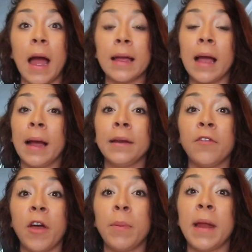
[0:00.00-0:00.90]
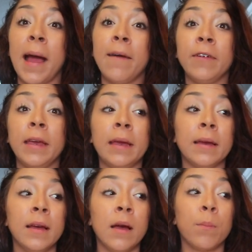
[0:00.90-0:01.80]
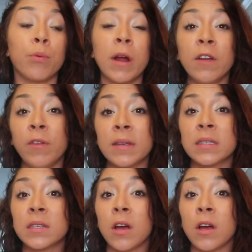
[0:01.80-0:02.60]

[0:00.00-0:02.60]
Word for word: I kind of have been having breakfast